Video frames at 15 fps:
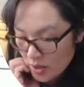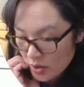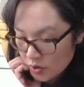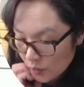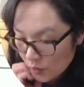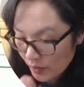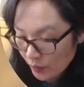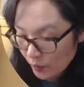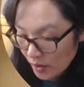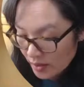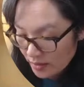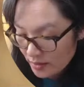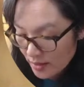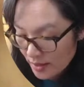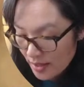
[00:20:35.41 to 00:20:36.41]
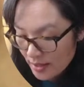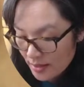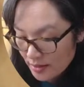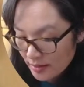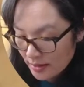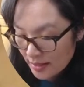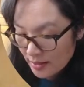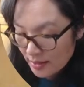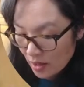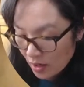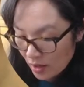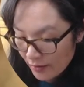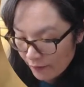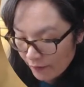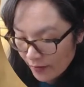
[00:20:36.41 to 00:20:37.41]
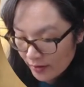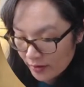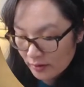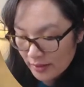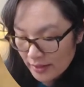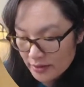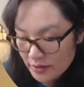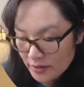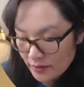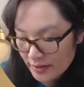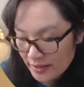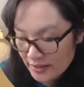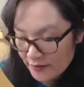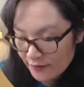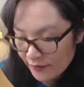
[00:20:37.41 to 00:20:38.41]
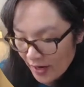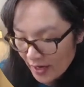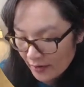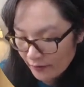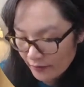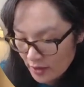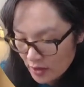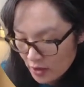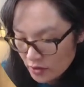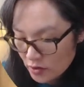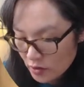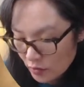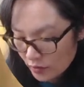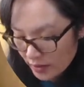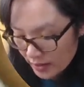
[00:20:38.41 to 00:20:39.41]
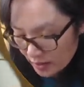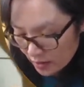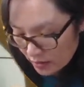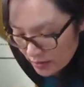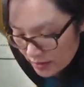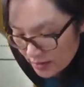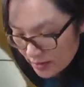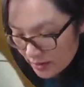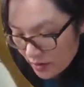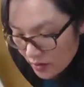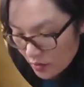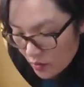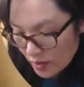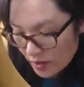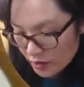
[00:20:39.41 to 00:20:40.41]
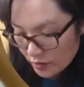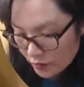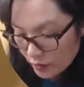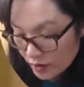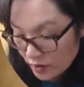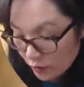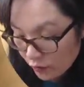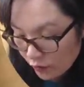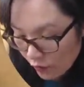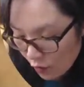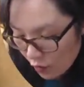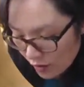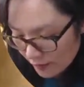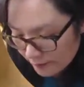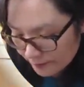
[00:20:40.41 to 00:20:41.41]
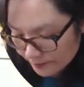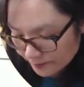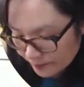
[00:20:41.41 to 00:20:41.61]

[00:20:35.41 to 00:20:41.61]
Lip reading: So when 1, then our final answer is 5. So here is another question. We do 4.